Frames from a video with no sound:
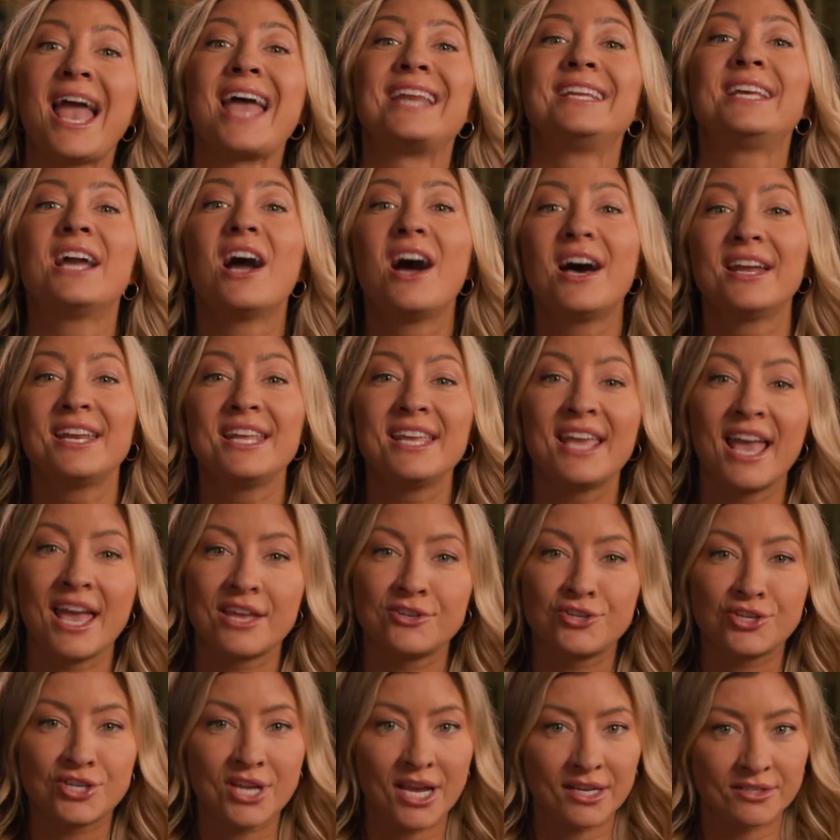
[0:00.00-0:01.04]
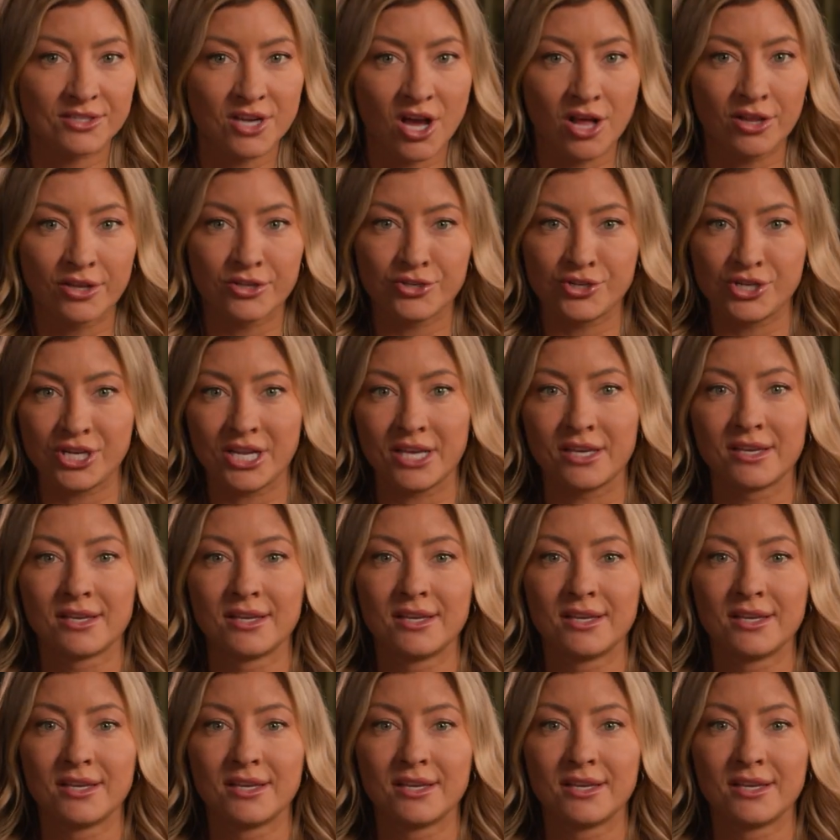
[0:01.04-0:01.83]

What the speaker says: and cutting-edge technology.